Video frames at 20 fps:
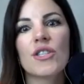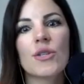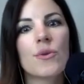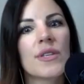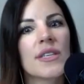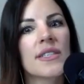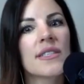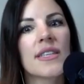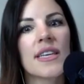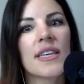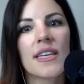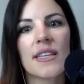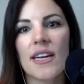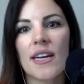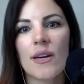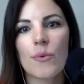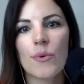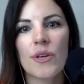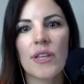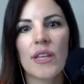do this thing
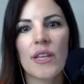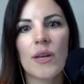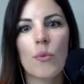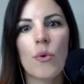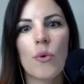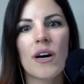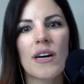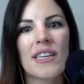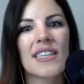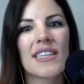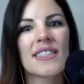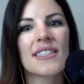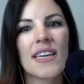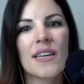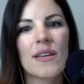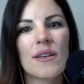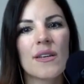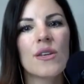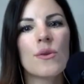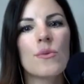that I really want. It's
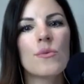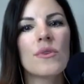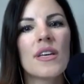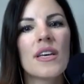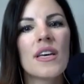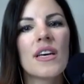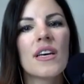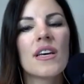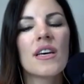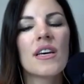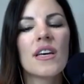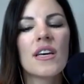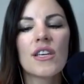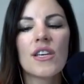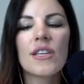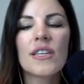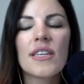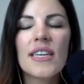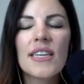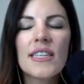like you
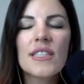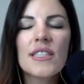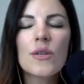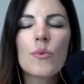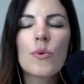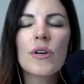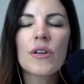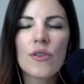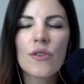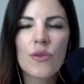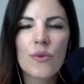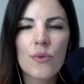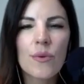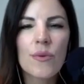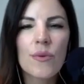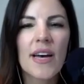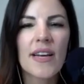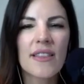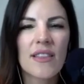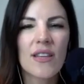need to work
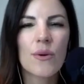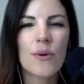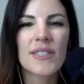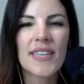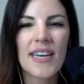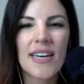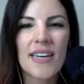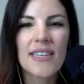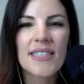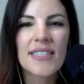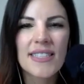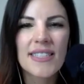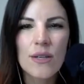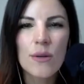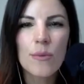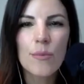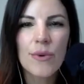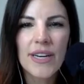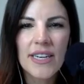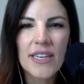through that though. Is that a
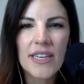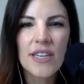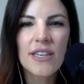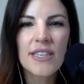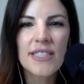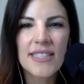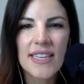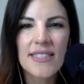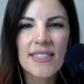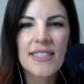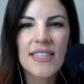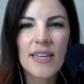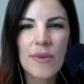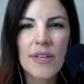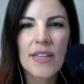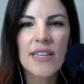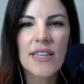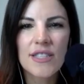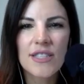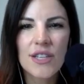deal breaker? Is that
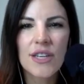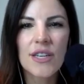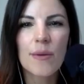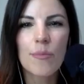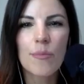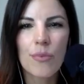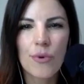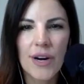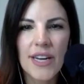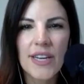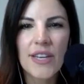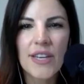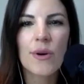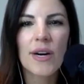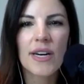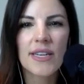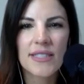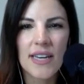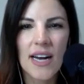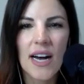something that's going to break you
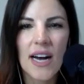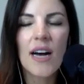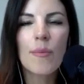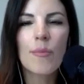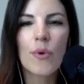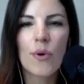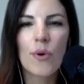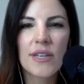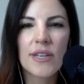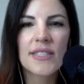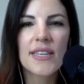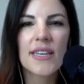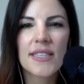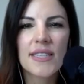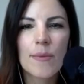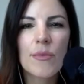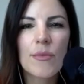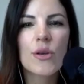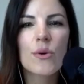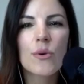guys up or is that
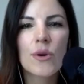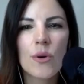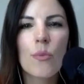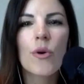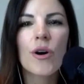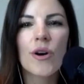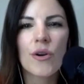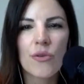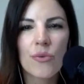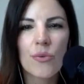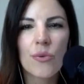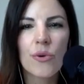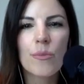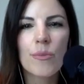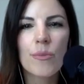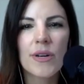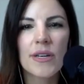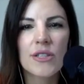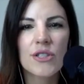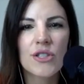something you can work
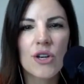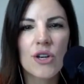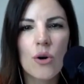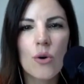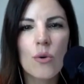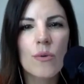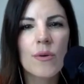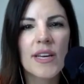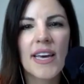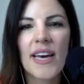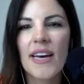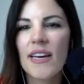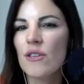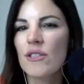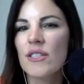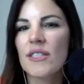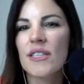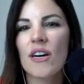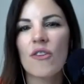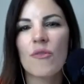through, but don't get
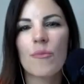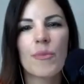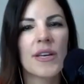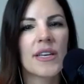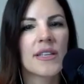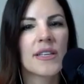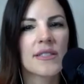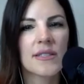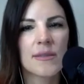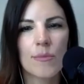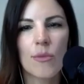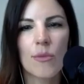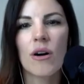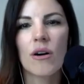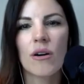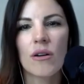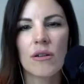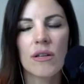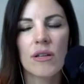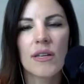yourself being
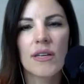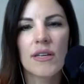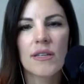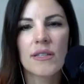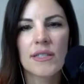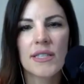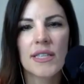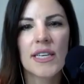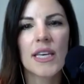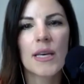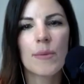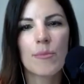small to